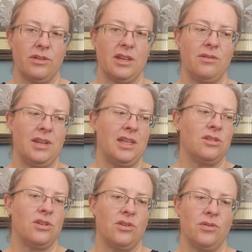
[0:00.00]
that you need
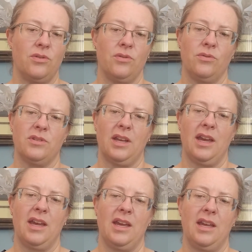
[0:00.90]
to
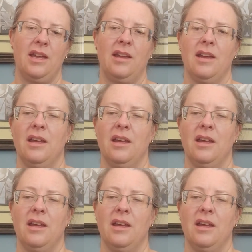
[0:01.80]
say,